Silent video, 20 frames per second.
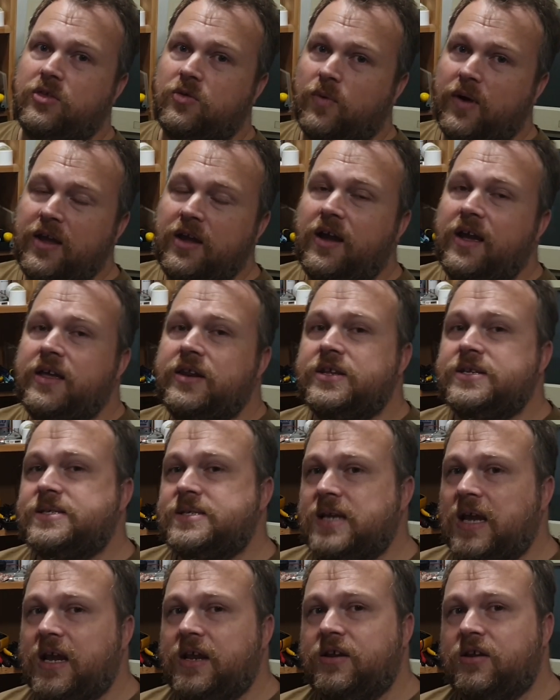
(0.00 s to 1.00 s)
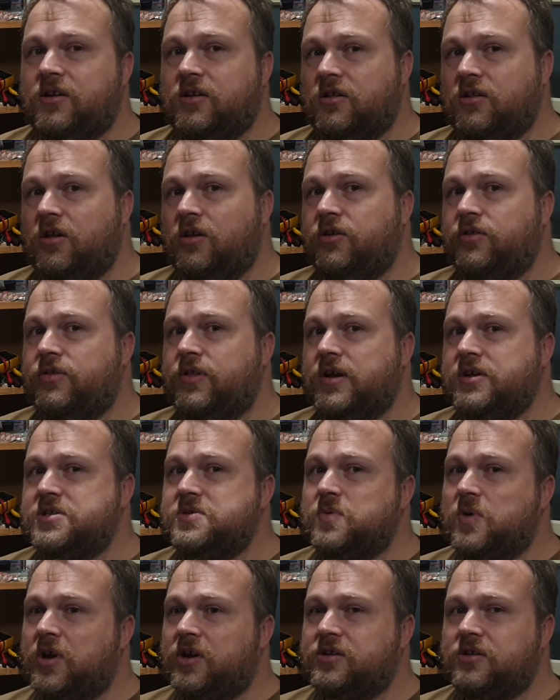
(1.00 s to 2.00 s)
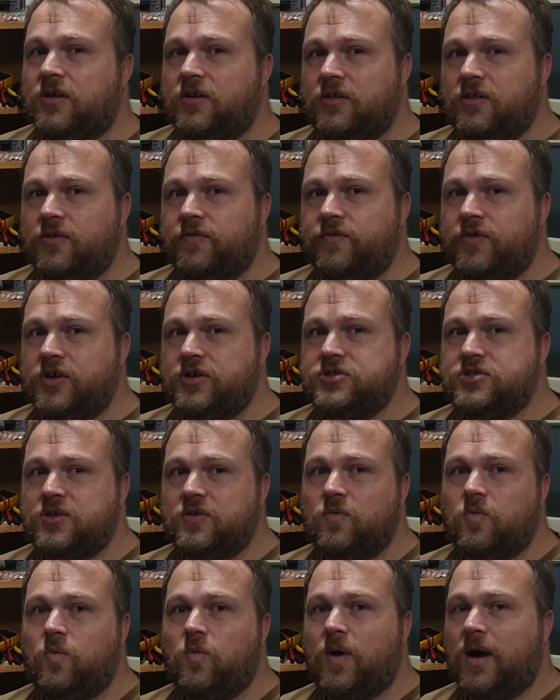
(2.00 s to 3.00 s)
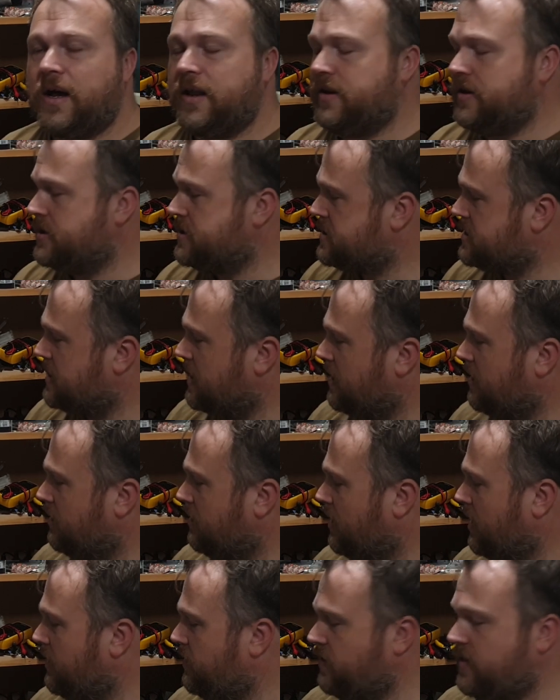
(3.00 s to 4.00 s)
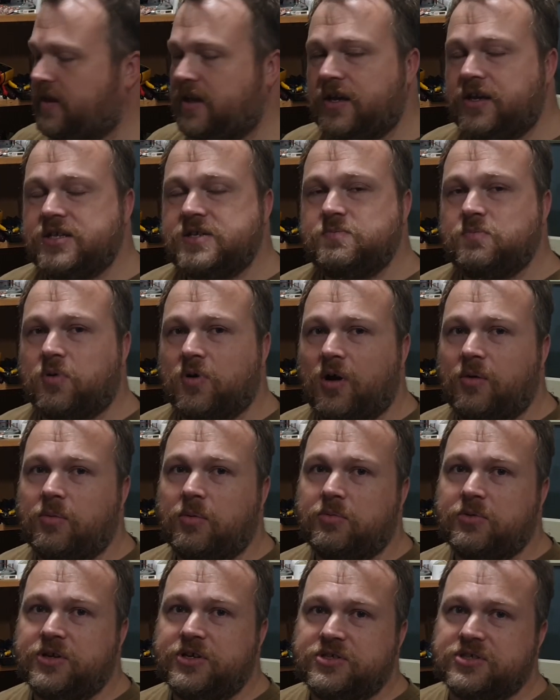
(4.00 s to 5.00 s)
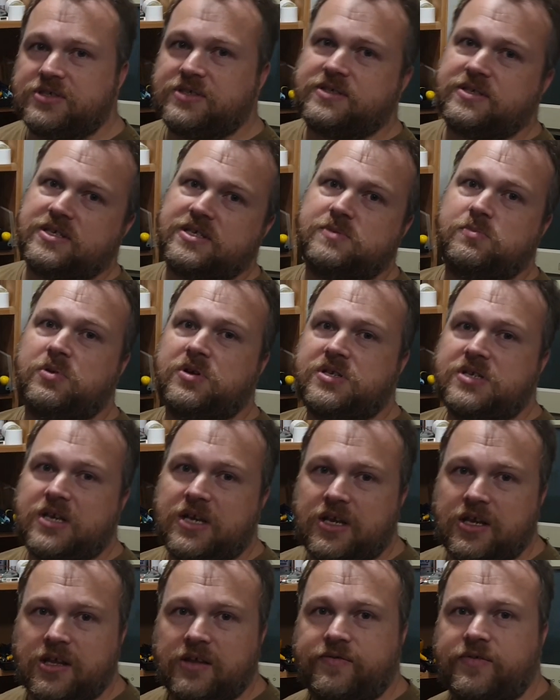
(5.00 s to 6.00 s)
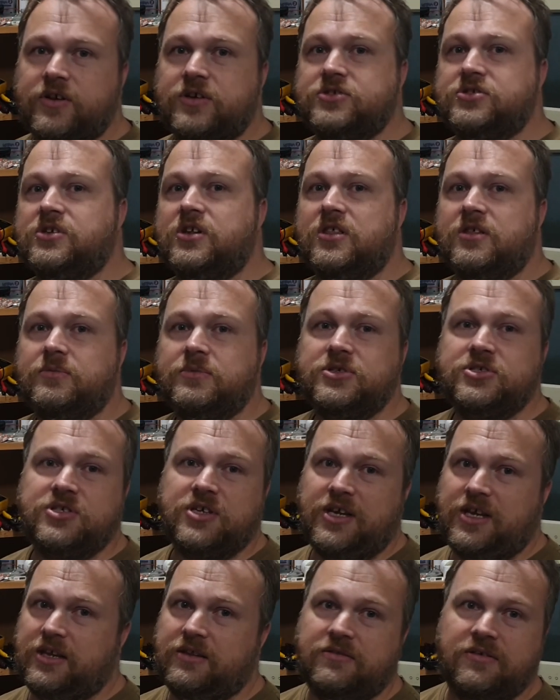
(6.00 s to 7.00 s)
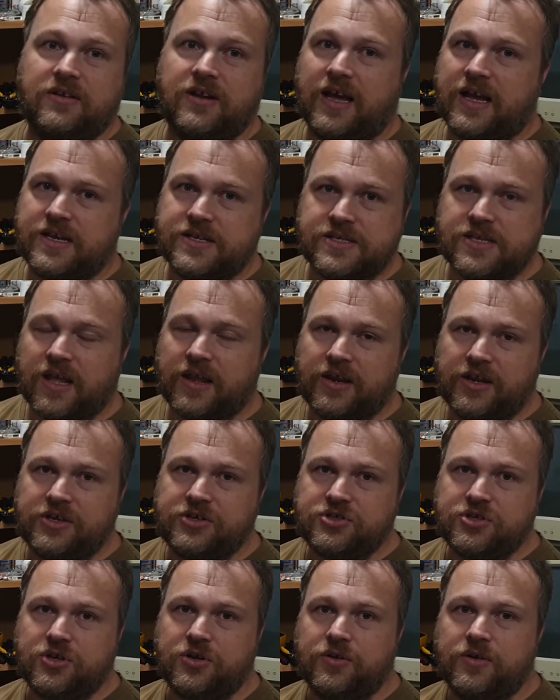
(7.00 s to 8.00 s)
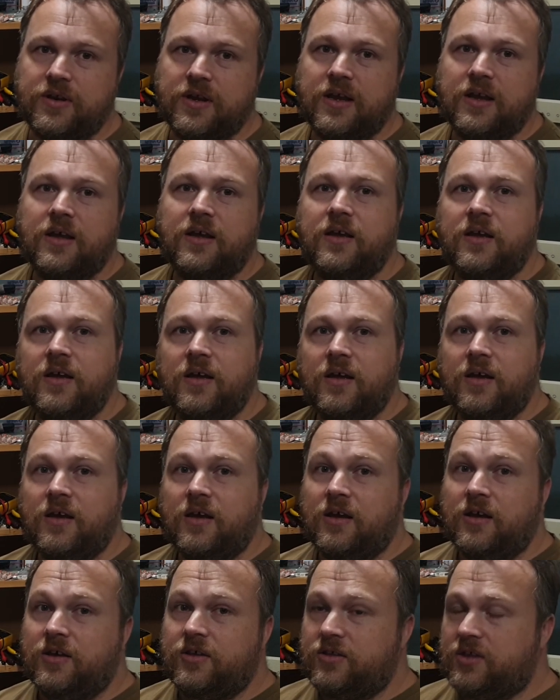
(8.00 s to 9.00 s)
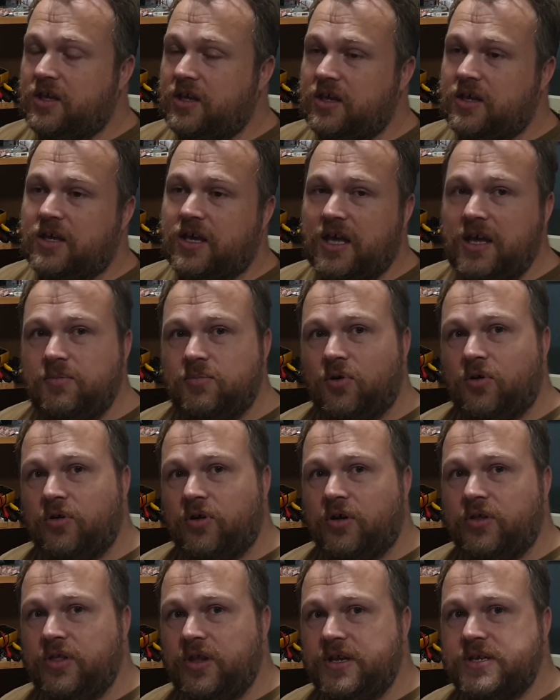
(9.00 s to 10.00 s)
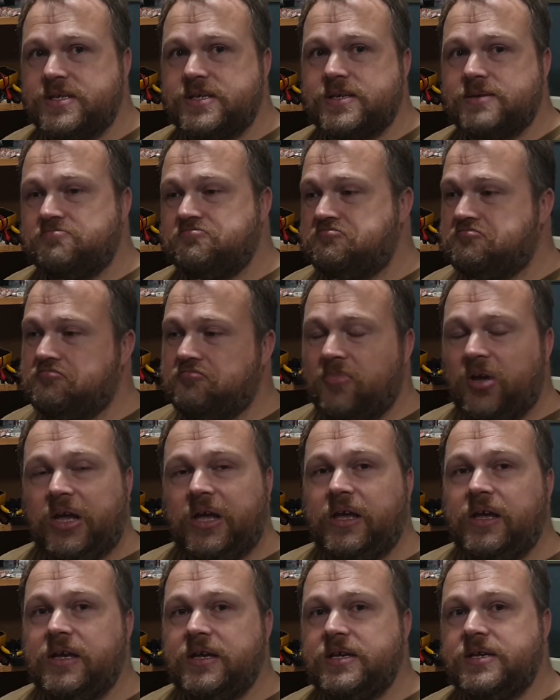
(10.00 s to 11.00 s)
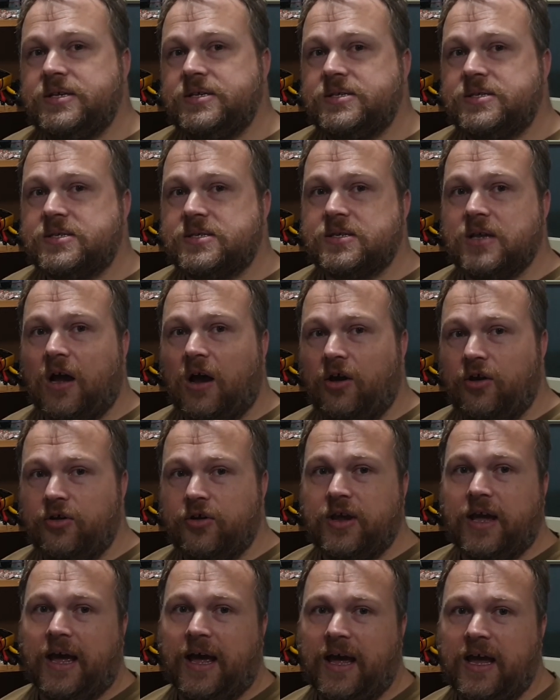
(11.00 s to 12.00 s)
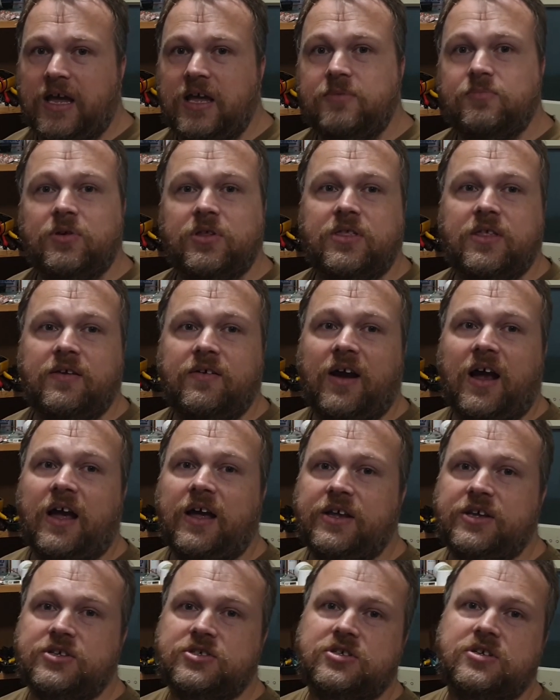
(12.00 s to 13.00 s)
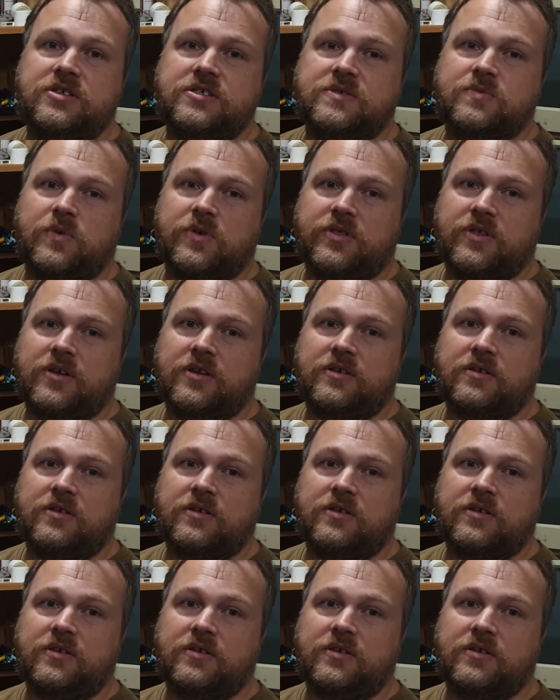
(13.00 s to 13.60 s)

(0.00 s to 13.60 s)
The way I understand it, a lot of those worked on the version 1, so I think it's probably just this particular version of the machine that has that issue. The keyboard on this is okay, but there are issues with